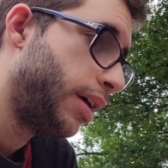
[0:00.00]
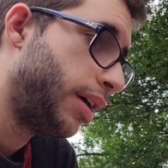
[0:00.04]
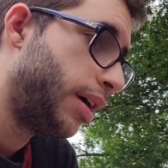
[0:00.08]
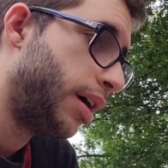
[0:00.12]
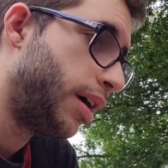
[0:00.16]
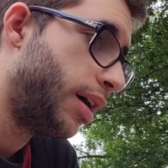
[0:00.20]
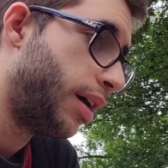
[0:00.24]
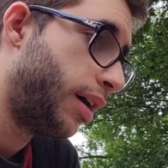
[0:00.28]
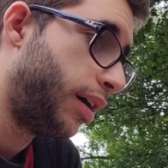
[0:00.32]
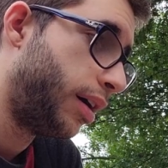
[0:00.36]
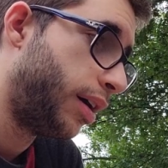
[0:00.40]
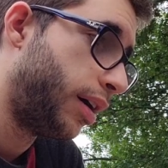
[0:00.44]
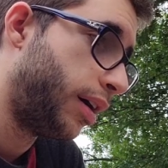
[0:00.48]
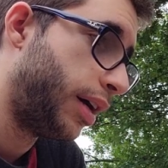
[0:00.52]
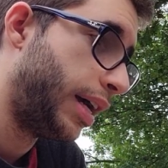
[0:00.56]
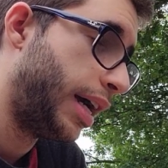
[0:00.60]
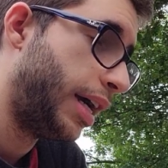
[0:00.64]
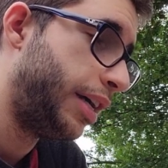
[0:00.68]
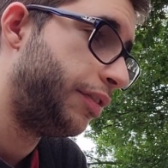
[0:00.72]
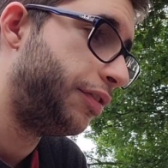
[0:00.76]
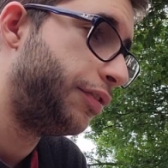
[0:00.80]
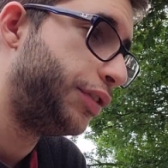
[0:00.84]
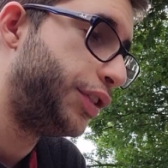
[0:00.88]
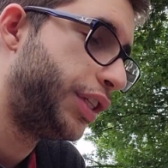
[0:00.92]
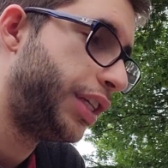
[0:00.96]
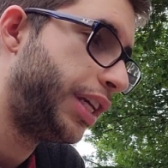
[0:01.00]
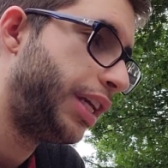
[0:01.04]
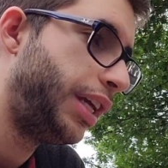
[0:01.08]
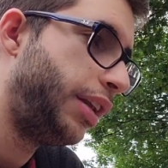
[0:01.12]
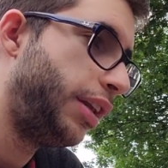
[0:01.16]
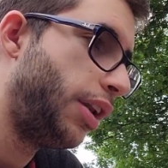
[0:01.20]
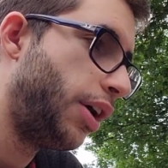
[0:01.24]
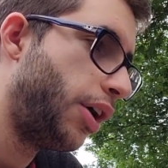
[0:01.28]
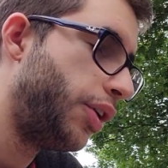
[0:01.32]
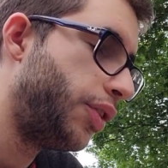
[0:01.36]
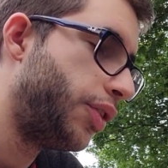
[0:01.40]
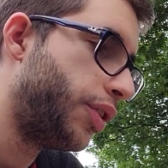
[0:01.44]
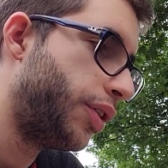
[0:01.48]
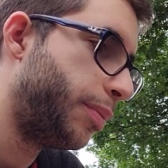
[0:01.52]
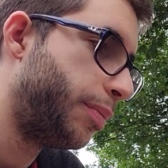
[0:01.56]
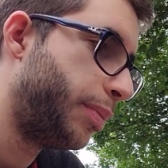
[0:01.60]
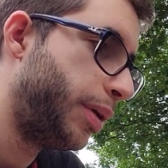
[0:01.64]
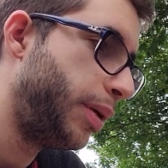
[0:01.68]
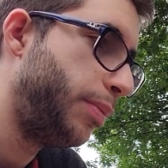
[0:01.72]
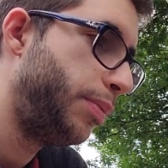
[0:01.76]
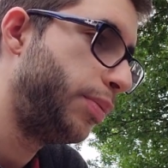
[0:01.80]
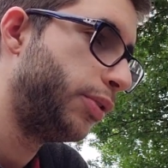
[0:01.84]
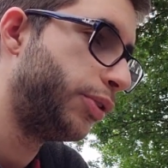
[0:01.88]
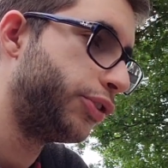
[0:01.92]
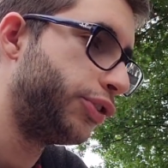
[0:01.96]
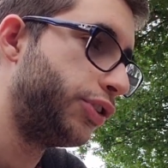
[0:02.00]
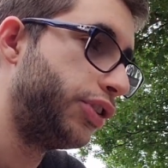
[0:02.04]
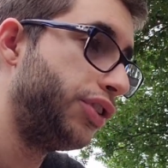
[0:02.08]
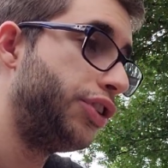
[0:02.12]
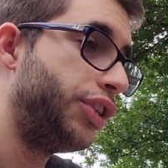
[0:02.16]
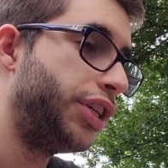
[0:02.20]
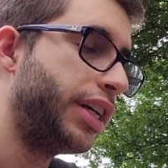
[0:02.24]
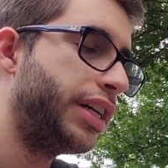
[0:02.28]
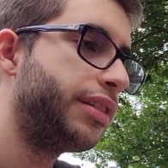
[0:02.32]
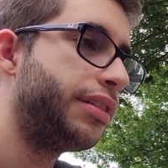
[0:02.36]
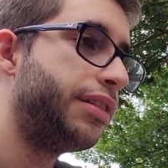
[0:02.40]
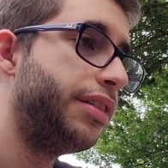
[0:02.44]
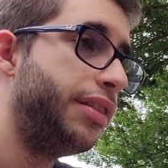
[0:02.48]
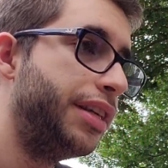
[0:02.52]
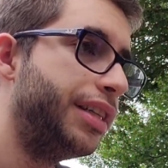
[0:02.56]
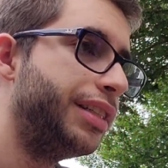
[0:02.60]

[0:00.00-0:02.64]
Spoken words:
I've seen other people suggest